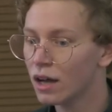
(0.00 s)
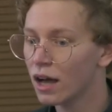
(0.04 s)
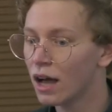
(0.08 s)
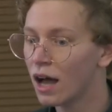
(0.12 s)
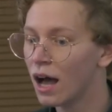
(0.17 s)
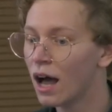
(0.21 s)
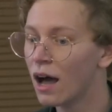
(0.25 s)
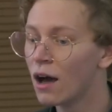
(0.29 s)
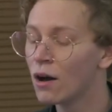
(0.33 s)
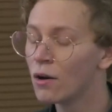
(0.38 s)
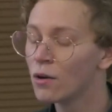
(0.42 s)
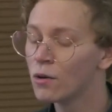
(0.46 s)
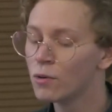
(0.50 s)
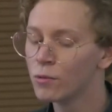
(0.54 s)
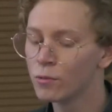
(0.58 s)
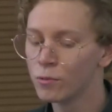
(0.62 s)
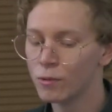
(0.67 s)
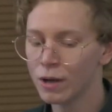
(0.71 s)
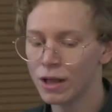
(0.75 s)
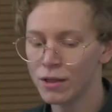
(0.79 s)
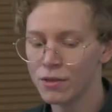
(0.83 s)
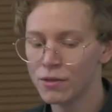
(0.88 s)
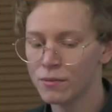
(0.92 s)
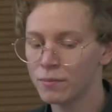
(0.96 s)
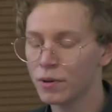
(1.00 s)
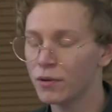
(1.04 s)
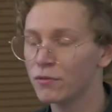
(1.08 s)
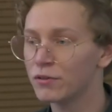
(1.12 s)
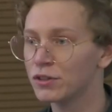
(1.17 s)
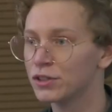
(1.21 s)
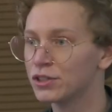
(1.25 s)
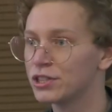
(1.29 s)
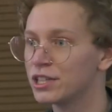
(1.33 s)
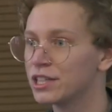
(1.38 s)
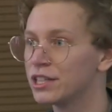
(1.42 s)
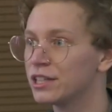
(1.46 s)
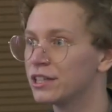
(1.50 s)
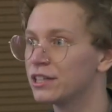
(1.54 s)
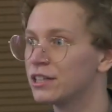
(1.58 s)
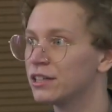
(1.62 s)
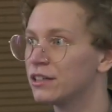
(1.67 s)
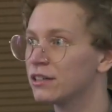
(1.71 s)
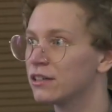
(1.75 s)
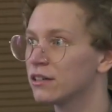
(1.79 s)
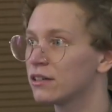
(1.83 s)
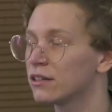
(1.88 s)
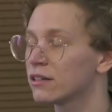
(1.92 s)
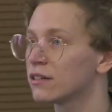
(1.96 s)
how wealth and
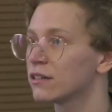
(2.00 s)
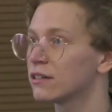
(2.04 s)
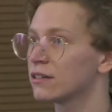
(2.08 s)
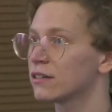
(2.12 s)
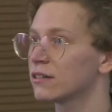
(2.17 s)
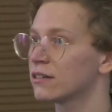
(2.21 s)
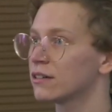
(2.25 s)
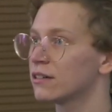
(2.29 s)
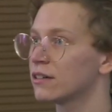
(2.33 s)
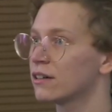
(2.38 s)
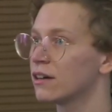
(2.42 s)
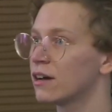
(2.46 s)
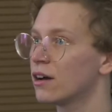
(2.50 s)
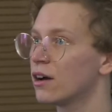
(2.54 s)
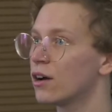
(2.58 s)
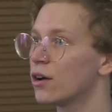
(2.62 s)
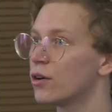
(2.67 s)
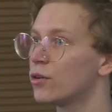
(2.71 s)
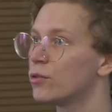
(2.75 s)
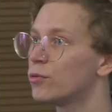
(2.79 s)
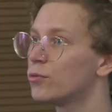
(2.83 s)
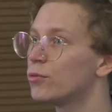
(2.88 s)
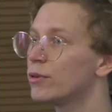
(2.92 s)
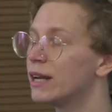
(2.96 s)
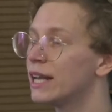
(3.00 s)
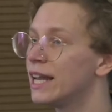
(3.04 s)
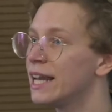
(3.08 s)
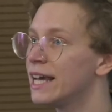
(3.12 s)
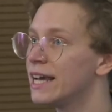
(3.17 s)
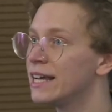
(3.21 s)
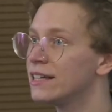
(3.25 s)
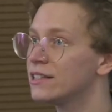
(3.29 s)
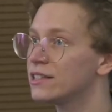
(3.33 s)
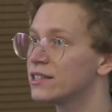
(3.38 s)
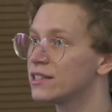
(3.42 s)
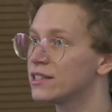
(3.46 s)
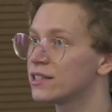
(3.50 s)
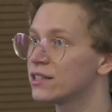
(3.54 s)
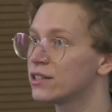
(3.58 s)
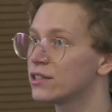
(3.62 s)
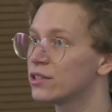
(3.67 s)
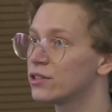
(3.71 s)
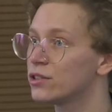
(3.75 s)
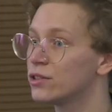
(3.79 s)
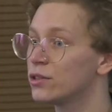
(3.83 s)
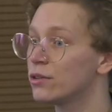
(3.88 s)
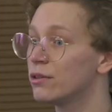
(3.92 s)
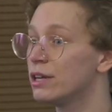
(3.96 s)
poverty relate
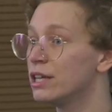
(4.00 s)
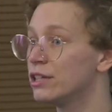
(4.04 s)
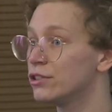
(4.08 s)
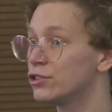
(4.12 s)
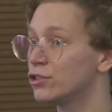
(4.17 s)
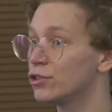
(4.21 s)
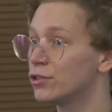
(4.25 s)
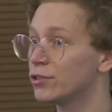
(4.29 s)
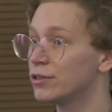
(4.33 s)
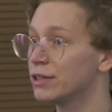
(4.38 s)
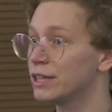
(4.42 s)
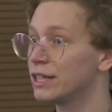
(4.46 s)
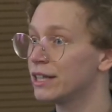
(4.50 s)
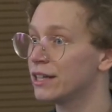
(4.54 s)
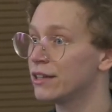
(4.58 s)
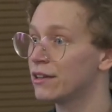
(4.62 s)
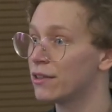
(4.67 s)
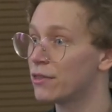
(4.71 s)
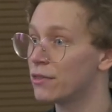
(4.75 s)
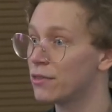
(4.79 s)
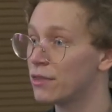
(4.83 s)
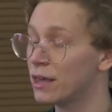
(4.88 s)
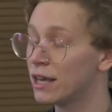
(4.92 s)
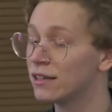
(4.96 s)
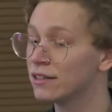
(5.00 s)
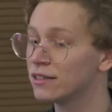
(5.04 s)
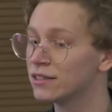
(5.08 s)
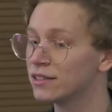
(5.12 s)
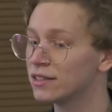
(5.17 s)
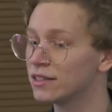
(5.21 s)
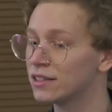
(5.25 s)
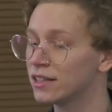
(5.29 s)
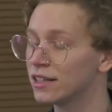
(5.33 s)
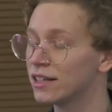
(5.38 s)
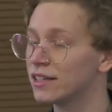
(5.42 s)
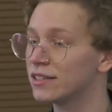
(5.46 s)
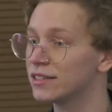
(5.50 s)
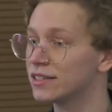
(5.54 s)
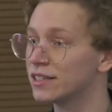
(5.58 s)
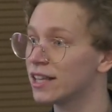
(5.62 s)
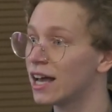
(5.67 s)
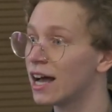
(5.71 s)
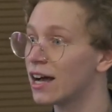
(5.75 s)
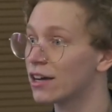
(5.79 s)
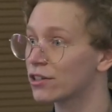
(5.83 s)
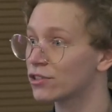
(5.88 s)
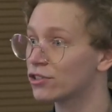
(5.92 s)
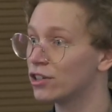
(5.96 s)
to literary things is
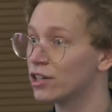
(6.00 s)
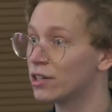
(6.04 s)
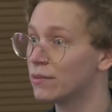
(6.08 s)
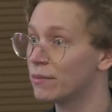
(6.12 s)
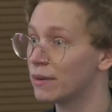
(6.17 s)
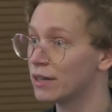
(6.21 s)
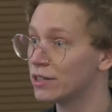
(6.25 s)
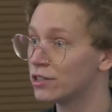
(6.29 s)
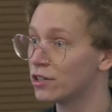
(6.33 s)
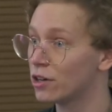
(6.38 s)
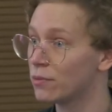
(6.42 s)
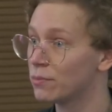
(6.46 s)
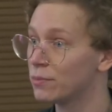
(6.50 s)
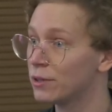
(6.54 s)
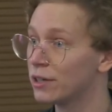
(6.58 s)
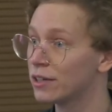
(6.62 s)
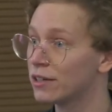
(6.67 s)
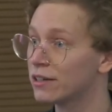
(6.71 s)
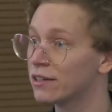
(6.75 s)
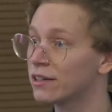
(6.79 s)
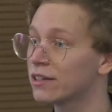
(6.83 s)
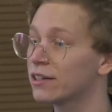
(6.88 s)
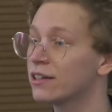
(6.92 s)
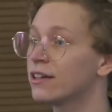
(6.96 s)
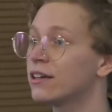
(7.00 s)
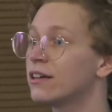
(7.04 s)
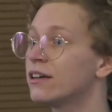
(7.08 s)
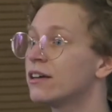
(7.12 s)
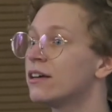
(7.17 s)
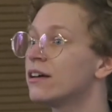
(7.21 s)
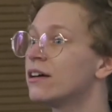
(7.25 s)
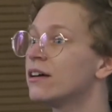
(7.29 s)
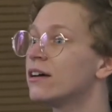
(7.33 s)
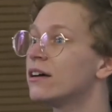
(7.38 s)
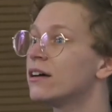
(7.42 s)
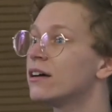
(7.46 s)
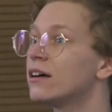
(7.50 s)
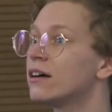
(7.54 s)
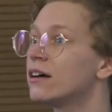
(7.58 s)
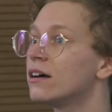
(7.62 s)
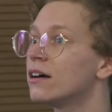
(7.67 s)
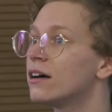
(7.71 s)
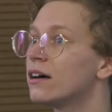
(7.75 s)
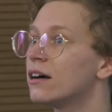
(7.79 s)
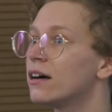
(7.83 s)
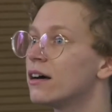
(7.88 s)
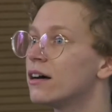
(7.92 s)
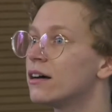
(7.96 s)
actually my topic.
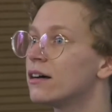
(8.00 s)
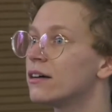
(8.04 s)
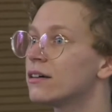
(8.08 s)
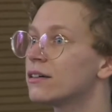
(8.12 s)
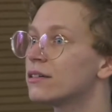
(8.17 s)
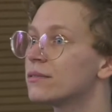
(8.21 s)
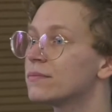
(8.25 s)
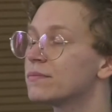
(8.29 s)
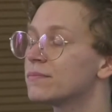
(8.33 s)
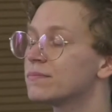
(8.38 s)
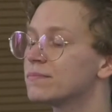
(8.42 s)
Uh,